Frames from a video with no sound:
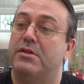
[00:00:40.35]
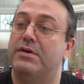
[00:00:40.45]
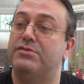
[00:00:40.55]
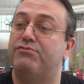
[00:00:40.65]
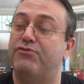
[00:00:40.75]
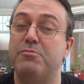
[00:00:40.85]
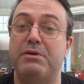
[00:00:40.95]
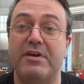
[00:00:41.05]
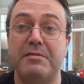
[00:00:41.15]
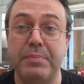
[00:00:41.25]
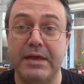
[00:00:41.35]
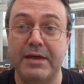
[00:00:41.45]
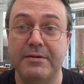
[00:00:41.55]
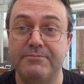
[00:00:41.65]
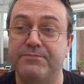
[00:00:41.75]
This ruby red
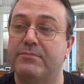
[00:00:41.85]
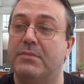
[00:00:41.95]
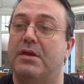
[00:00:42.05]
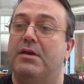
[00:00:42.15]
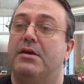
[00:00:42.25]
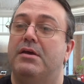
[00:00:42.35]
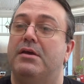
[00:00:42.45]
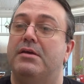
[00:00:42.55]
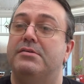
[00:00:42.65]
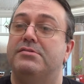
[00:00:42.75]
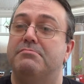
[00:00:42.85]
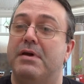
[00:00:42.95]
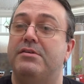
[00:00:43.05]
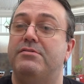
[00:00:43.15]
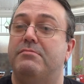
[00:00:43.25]
beer is
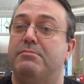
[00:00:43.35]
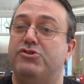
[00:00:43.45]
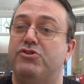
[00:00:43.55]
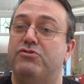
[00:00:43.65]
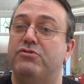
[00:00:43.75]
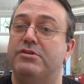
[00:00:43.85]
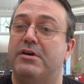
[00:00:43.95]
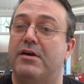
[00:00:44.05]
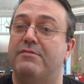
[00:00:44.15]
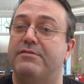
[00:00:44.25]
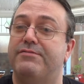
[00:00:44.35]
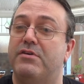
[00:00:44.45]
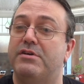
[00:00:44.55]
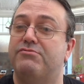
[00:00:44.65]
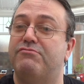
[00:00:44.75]
matured over the
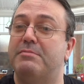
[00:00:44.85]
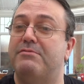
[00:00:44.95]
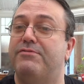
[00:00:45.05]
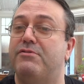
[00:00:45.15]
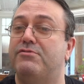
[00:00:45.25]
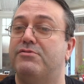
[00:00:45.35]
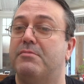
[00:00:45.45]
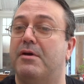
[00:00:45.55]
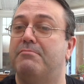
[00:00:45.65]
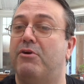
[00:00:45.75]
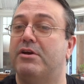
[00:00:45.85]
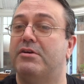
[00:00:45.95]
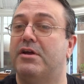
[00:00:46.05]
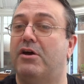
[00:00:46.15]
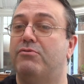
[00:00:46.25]
finest rum-infused
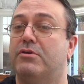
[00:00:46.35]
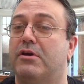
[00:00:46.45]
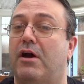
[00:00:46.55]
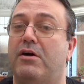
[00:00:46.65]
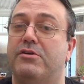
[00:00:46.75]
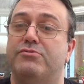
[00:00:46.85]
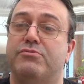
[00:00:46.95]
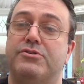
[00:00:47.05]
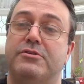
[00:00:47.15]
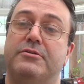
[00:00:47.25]
American oak heartwood,